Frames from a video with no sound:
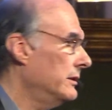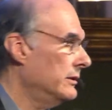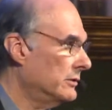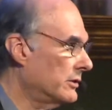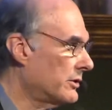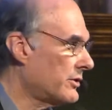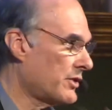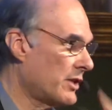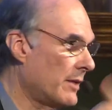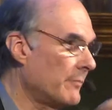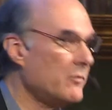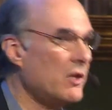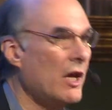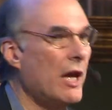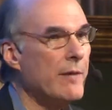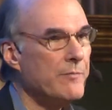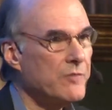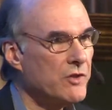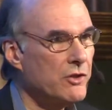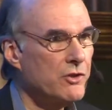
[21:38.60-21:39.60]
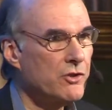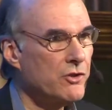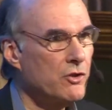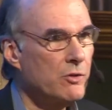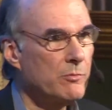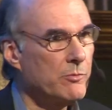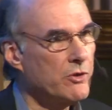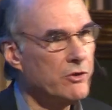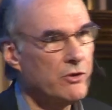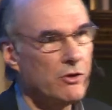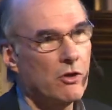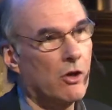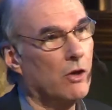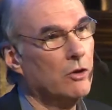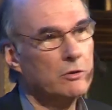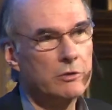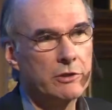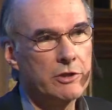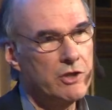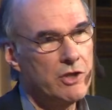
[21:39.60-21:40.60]
Look, sometimes consumers are
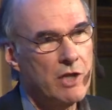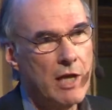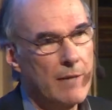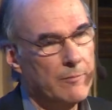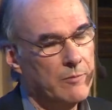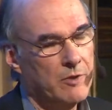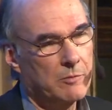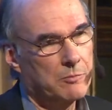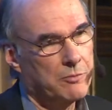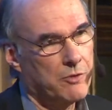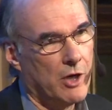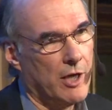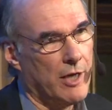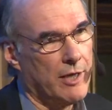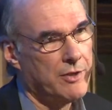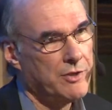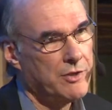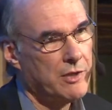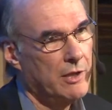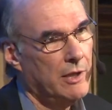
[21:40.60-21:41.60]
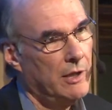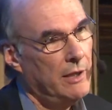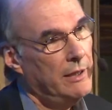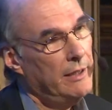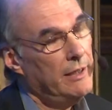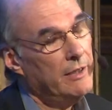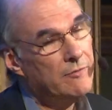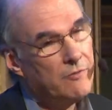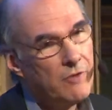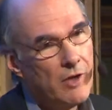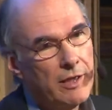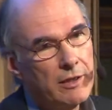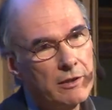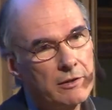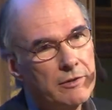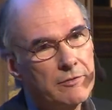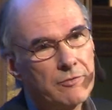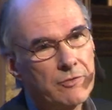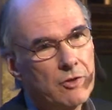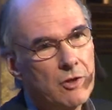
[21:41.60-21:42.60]
only shopping price. And
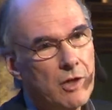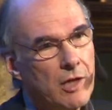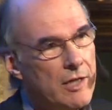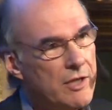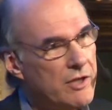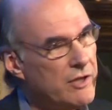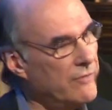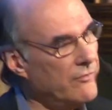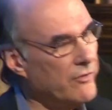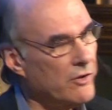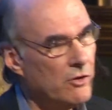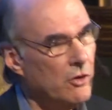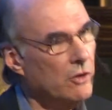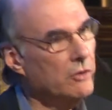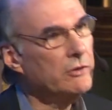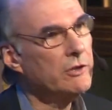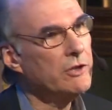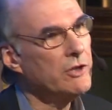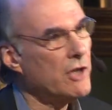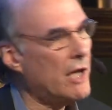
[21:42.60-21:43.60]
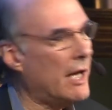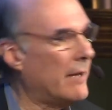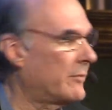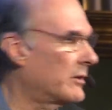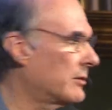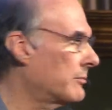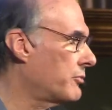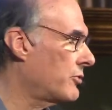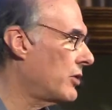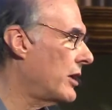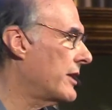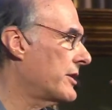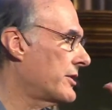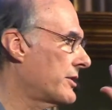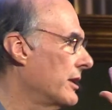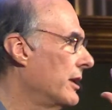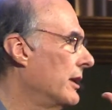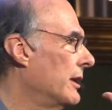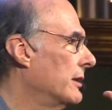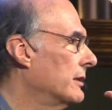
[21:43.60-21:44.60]
frankly, for us, if they're only shopping
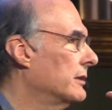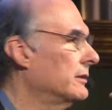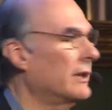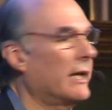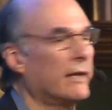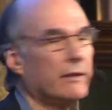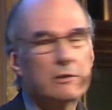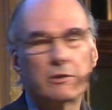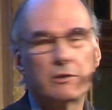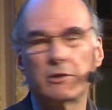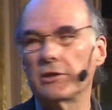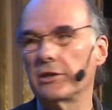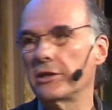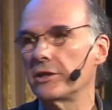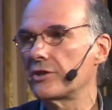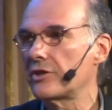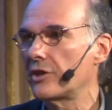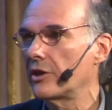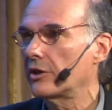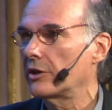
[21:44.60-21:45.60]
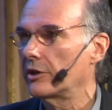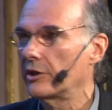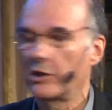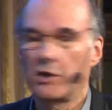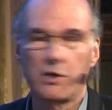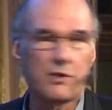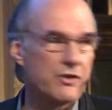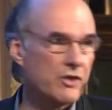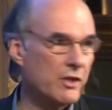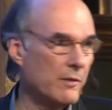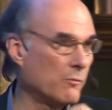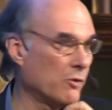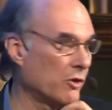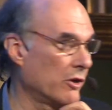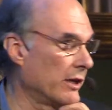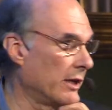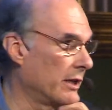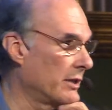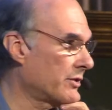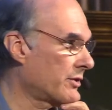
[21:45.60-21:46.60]
price, the likelihood is they're going to go
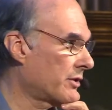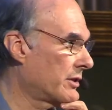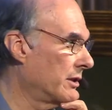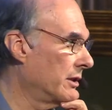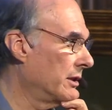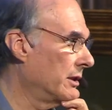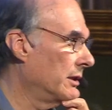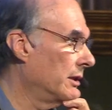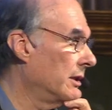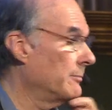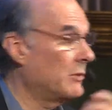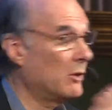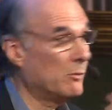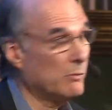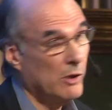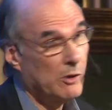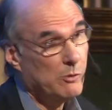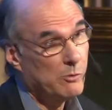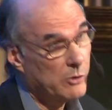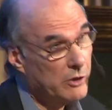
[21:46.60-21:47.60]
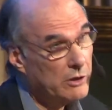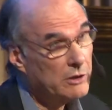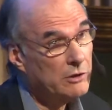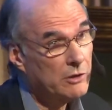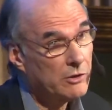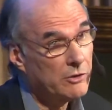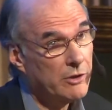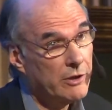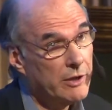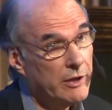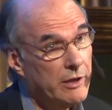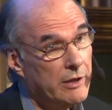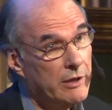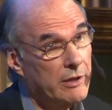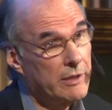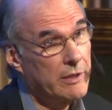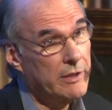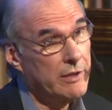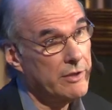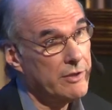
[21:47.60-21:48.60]
somewhere else. But what we're
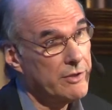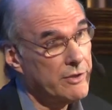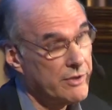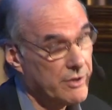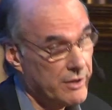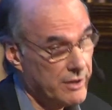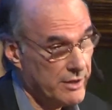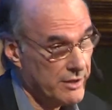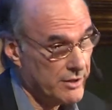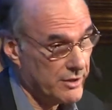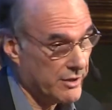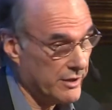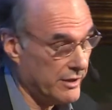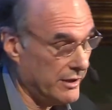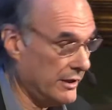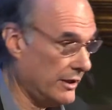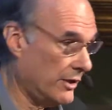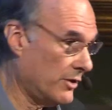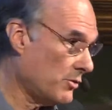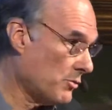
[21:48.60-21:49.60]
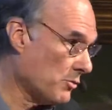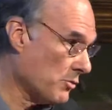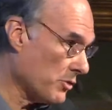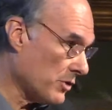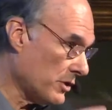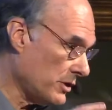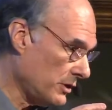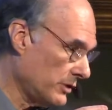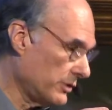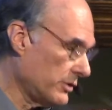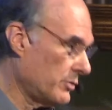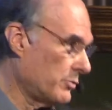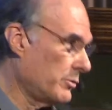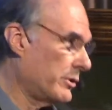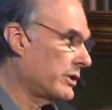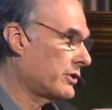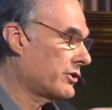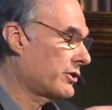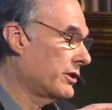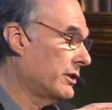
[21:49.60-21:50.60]
learning is that in a world in
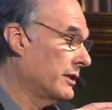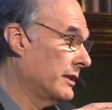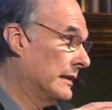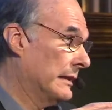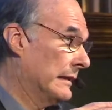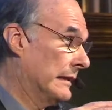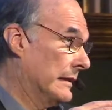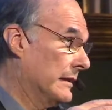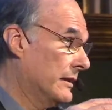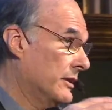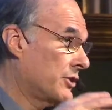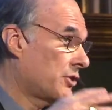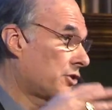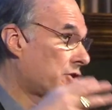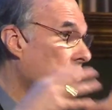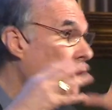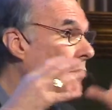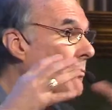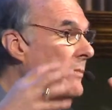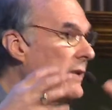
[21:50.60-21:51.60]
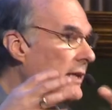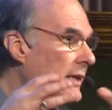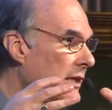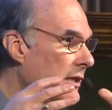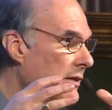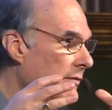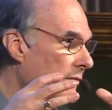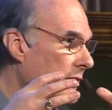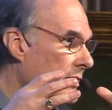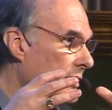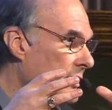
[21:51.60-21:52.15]
which so many of